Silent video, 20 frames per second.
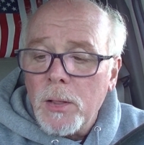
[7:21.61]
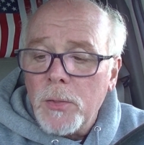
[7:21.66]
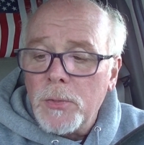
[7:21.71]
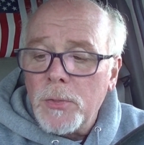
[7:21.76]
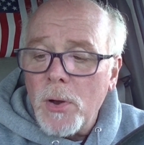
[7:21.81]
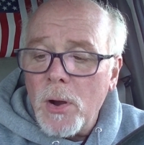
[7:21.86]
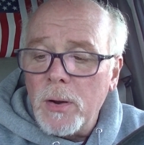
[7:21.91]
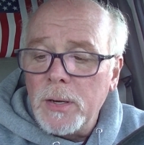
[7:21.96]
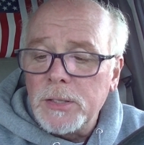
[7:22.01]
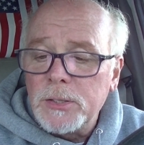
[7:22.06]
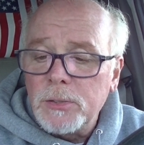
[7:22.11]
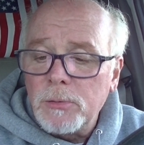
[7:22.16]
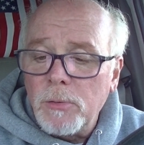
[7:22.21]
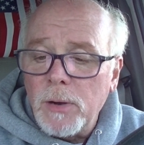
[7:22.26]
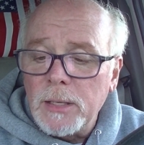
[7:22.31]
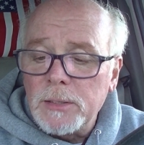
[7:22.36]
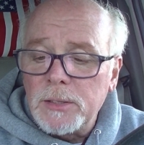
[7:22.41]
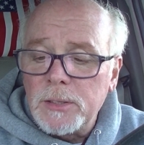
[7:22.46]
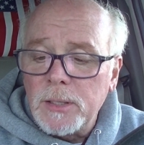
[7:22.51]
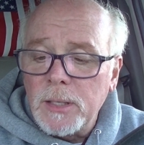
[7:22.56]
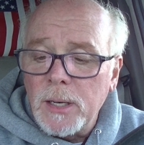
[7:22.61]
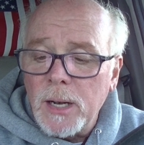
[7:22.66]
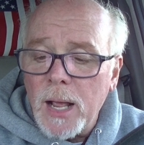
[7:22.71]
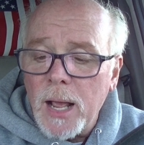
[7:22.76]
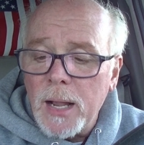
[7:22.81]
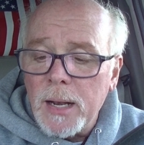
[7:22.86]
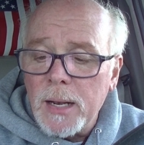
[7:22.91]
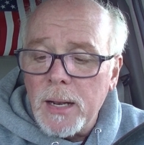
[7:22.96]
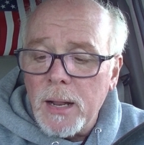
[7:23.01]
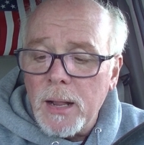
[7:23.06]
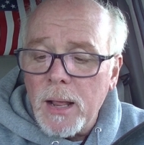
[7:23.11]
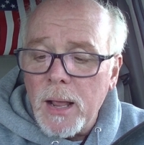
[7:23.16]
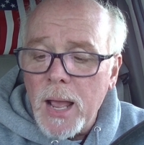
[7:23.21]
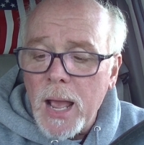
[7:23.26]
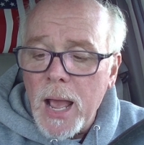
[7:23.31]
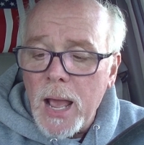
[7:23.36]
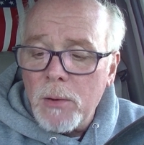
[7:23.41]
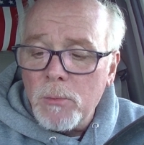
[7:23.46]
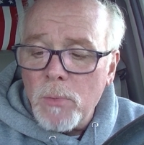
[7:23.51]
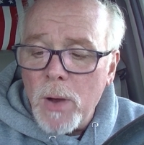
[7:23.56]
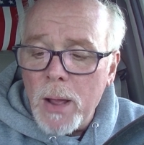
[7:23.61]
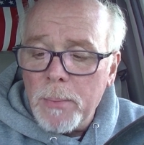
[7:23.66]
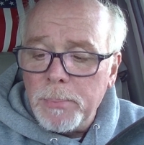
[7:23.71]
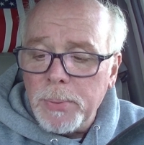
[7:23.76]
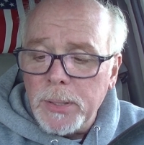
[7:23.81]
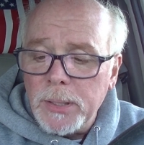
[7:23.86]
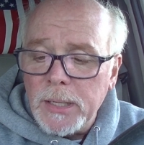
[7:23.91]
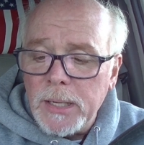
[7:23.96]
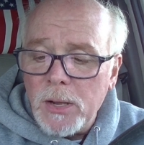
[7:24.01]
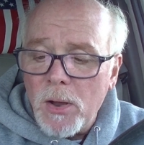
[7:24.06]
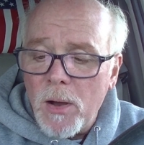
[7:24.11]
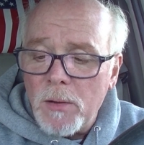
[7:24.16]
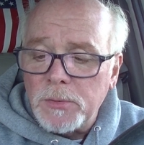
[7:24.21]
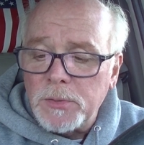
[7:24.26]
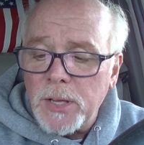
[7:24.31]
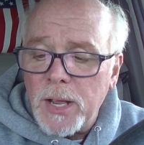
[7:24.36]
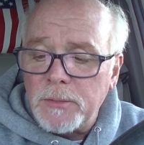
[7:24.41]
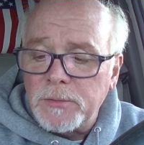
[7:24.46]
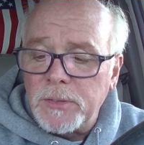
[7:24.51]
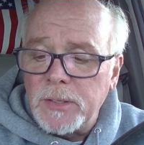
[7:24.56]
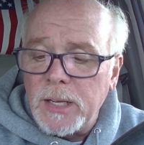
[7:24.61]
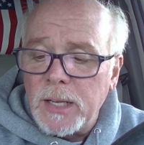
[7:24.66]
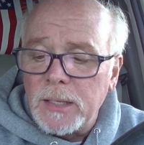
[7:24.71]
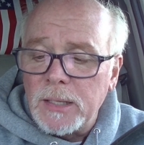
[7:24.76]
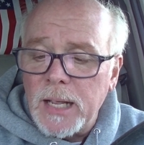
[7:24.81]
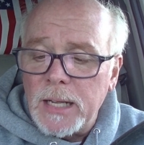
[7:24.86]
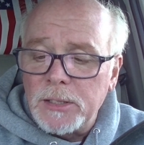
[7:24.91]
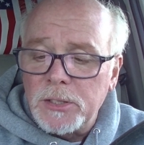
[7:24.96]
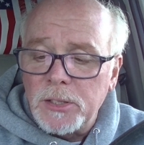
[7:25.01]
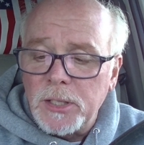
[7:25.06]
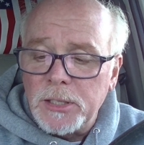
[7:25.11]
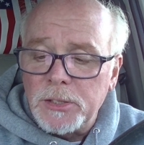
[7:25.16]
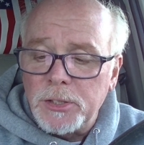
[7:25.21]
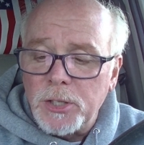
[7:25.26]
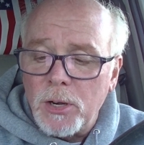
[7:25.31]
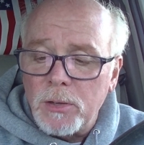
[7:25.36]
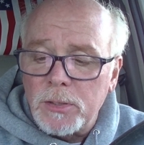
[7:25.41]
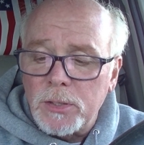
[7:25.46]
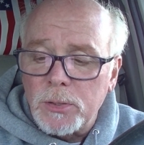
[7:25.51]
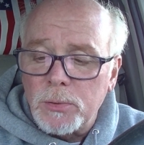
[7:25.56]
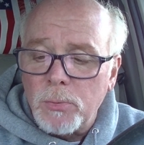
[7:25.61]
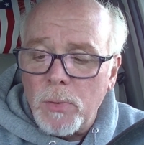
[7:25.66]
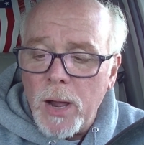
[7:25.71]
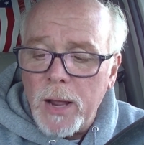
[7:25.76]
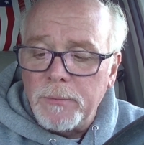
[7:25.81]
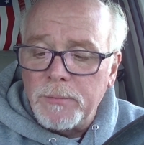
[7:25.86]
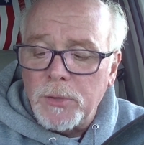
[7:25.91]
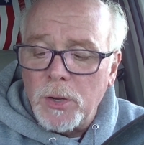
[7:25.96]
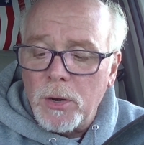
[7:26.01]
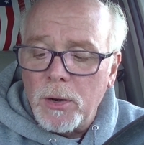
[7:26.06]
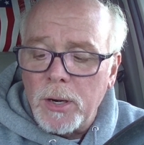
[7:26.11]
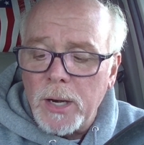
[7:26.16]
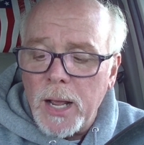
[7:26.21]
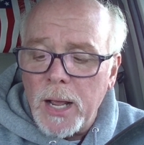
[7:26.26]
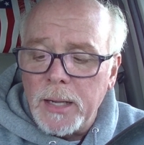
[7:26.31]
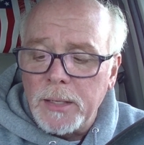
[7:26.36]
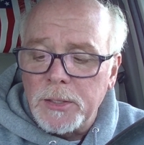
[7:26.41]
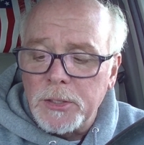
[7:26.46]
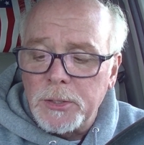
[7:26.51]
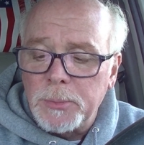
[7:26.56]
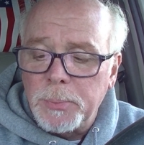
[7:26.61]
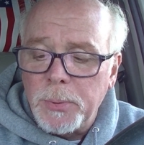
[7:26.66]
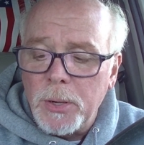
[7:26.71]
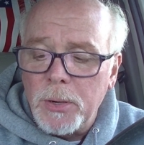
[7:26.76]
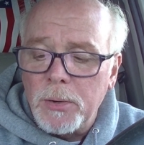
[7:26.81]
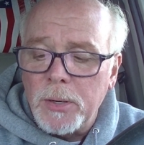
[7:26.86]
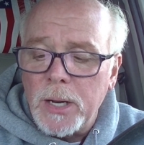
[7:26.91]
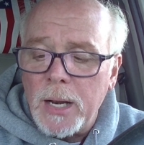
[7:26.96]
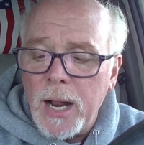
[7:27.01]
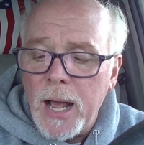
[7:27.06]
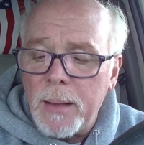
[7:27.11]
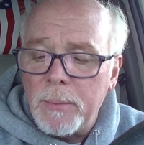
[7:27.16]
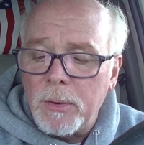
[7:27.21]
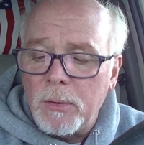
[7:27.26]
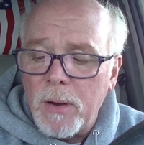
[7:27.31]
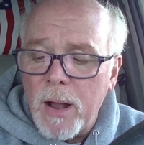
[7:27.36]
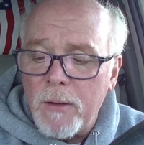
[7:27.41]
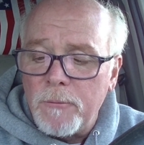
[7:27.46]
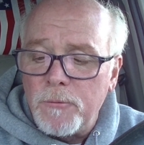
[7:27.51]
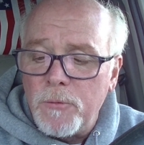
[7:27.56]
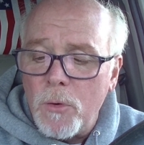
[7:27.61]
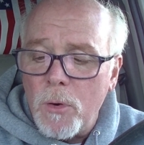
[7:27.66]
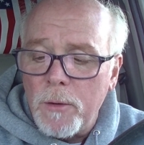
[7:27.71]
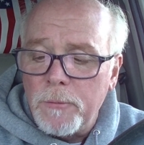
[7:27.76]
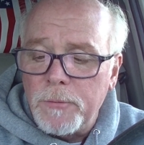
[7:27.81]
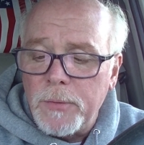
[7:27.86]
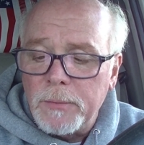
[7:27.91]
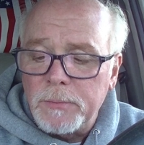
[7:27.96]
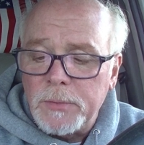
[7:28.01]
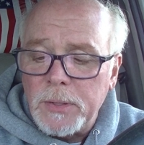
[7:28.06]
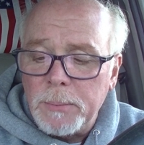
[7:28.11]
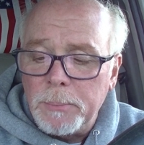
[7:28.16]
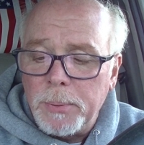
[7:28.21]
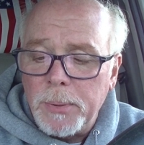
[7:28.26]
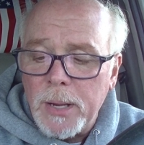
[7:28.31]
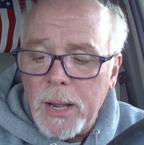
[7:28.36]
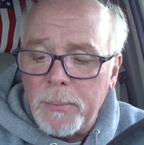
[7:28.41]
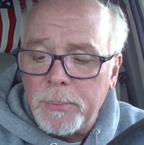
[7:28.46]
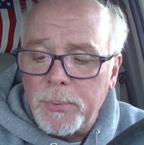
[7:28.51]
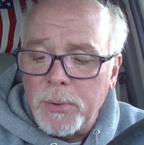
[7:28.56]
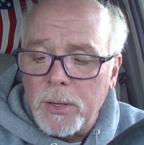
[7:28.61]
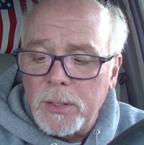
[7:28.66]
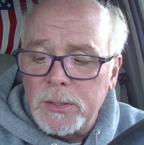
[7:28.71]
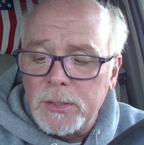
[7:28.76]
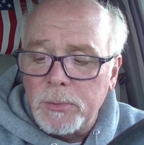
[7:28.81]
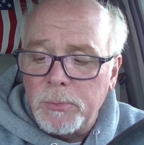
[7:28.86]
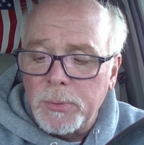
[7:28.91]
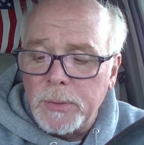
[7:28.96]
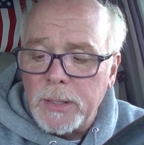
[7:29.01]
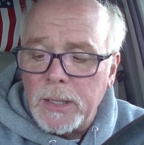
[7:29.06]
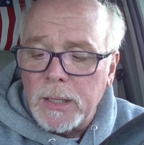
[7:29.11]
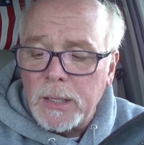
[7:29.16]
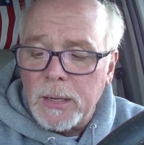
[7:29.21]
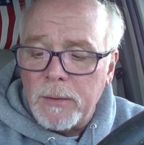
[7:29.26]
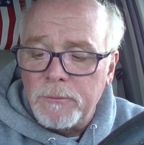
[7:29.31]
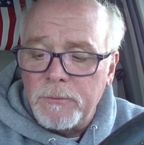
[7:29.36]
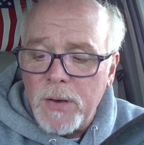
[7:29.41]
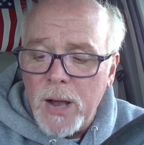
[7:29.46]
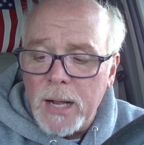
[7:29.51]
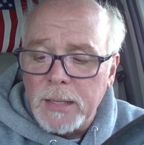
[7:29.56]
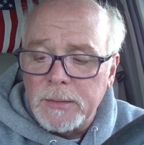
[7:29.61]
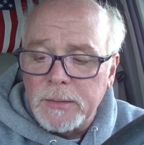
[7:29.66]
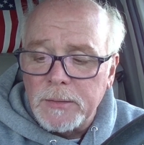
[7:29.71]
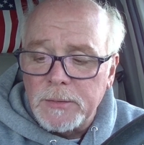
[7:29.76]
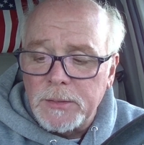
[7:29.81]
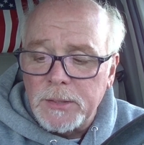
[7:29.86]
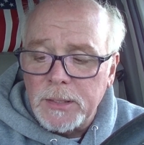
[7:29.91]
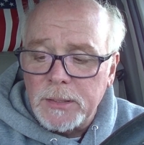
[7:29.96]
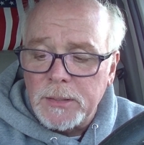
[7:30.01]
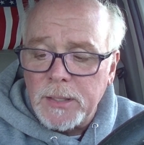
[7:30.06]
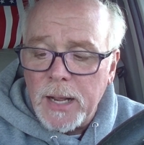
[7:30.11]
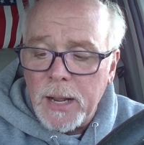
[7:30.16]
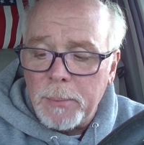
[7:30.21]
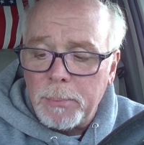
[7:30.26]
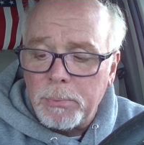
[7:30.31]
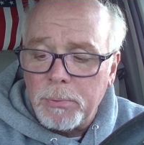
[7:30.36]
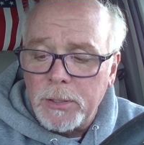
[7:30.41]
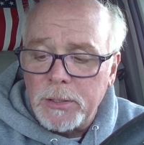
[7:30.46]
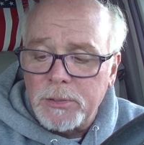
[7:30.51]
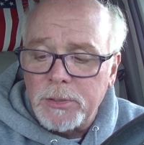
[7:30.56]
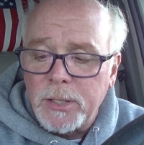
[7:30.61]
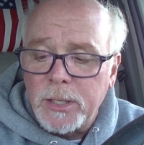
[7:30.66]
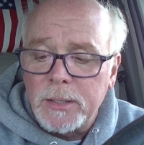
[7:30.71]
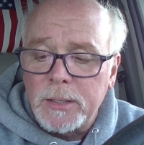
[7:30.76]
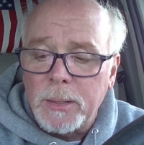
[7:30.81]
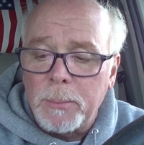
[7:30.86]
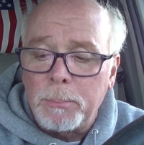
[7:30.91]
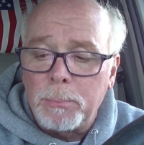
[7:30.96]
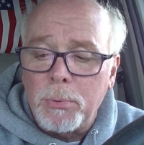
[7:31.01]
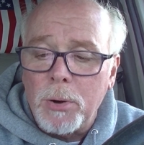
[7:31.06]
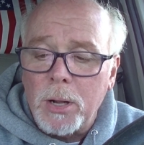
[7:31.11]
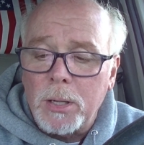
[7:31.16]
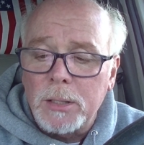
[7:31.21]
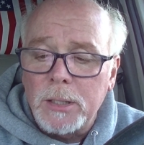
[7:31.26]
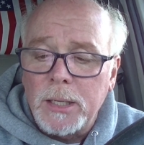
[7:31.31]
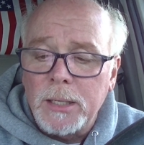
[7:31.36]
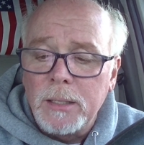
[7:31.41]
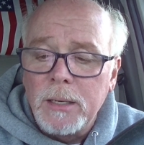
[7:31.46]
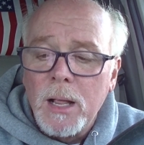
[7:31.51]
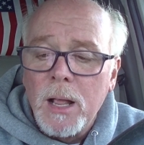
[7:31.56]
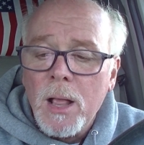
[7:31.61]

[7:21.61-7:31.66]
Authorities arrested an NYPD officer after he allegedly choked his wife during a dispute. It happened around 4:15 p.m. Thursday within the confines of the 68th Precinct in Brooklyn.